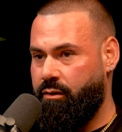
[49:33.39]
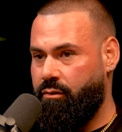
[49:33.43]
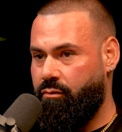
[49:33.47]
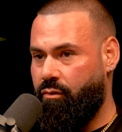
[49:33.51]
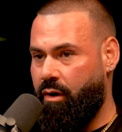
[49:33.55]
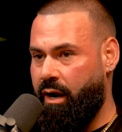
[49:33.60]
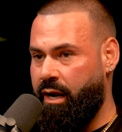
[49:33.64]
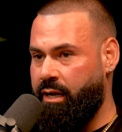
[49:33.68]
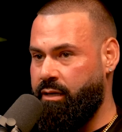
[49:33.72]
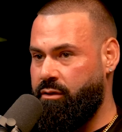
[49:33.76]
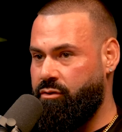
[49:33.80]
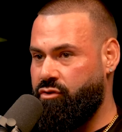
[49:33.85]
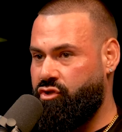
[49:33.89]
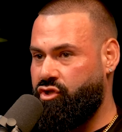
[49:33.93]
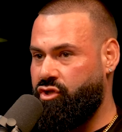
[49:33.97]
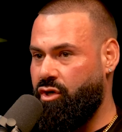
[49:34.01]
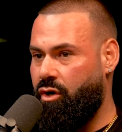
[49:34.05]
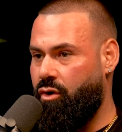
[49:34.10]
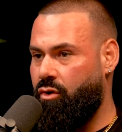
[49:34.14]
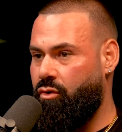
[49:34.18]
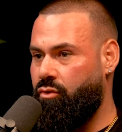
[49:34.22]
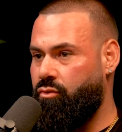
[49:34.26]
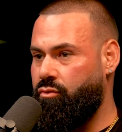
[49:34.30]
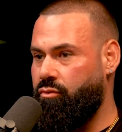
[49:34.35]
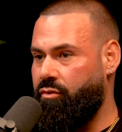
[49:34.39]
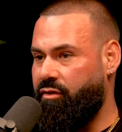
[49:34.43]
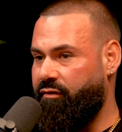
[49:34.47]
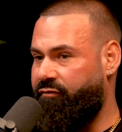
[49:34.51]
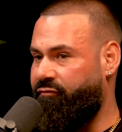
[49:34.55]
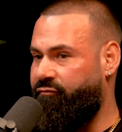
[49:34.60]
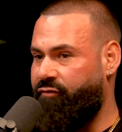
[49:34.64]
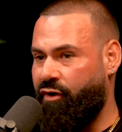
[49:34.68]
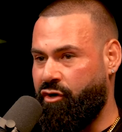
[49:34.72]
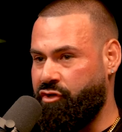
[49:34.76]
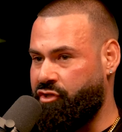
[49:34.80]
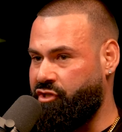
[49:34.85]
Right? So the
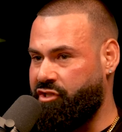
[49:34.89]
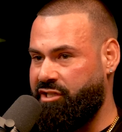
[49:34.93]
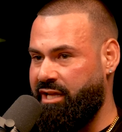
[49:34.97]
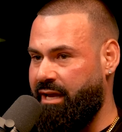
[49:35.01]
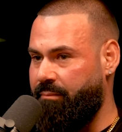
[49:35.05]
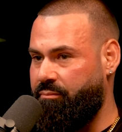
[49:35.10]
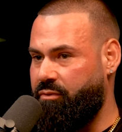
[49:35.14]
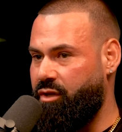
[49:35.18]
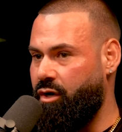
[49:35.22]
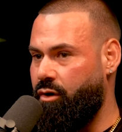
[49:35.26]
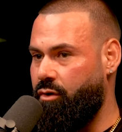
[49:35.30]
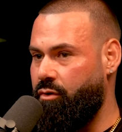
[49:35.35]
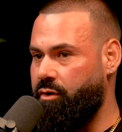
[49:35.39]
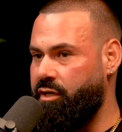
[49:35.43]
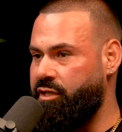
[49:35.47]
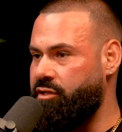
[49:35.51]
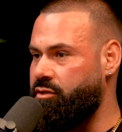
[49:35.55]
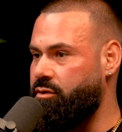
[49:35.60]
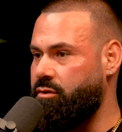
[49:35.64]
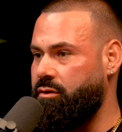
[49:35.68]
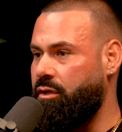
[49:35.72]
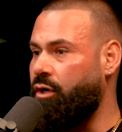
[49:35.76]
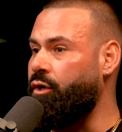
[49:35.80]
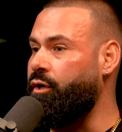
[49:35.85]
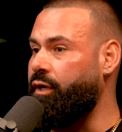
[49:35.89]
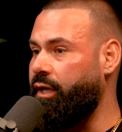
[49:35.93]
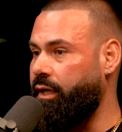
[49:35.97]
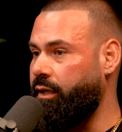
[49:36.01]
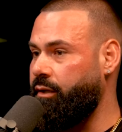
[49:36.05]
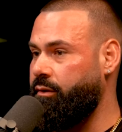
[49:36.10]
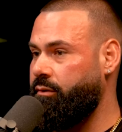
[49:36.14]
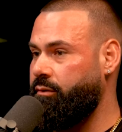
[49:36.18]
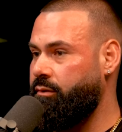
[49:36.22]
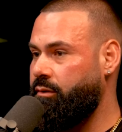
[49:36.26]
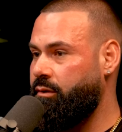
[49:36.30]
first step, though, is learning.